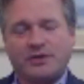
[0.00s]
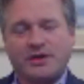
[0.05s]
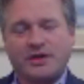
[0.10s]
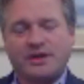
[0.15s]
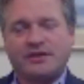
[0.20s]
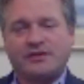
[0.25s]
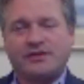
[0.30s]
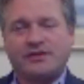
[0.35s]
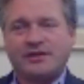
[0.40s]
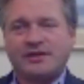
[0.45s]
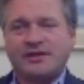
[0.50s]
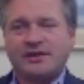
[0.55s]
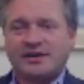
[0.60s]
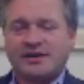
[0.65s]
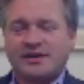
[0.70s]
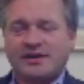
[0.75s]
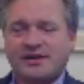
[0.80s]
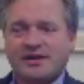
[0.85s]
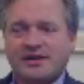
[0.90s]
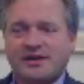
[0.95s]
But
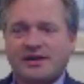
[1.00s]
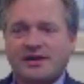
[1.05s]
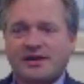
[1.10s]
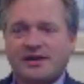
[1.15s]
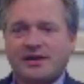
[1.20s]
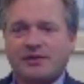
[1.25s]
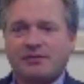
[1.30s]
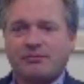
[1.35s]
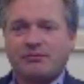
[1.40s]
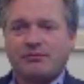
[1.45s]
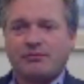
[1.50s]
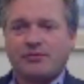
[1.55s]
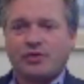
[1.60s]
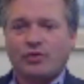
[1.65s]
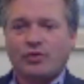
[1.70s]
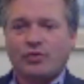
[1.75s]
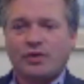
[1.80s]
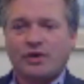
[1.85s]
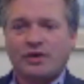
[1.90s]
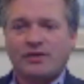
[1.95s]

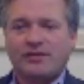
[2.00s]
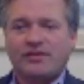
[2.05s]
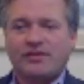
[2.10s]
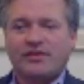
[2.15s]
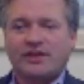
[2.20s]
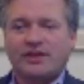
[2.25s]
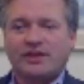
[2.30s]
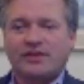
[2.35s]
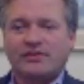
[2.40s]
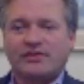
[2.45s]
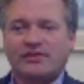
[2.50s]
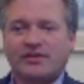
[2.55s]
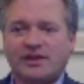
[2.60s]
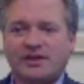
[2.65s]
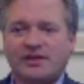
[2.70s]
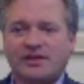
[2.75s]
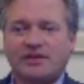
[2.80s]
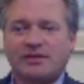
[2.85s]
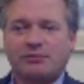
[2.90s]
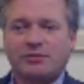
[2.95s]
one of the things
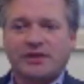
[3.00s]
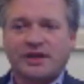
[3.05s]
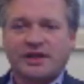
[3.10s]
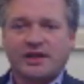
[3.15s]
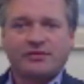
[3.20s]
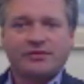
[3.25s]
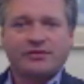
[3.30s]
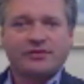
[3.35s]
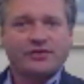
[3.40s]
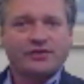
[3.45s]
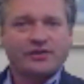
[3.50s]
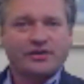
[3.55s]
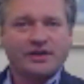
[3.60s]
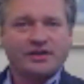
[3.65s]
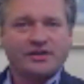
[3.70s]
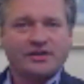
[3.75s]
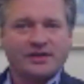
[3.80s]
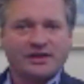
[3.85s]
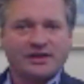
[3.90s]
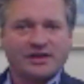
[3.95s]
that the plaintiff's
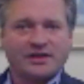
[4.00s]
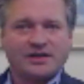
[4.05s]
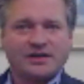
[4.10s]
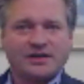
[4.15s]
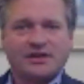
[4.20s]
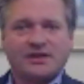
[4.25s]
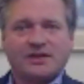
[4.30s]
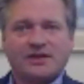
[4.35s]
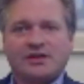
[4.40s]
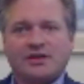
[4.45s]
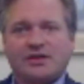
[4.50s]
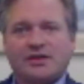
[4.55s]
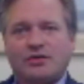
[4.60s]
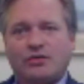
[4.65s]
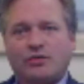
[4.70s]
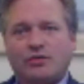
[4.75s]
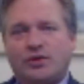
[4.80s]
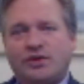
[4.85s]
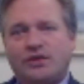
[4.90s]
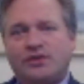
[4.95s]
attorney did
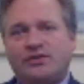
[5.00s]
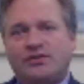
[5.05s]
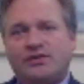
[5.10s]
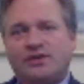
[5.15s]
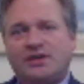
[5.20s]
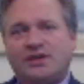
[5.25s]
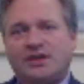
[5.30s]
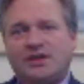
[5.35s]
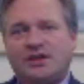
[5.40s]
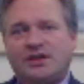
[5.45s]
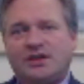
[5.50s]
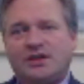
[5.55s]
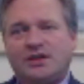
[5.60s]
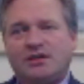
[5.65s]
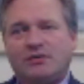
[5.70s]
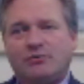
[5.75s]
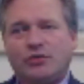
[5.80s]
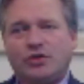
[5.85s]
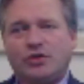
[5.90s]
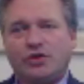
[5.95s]
was
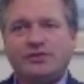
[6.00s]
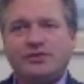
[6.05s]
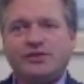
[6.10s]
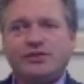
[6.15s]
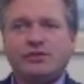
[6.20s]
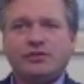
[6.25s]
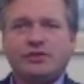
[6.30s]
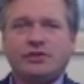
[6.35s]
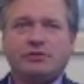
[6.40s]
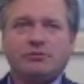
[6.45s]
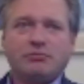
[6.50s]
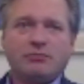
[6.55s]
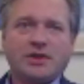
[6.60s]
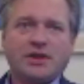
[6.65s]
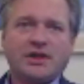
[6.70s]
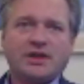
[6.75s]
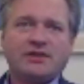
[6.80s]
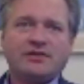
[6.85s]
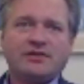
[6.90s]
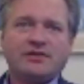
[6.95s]
he moved to
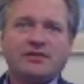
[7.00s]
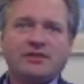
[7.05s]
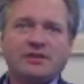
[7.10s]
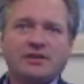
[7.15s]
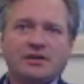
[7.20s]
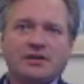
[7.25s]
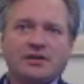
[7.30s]
admit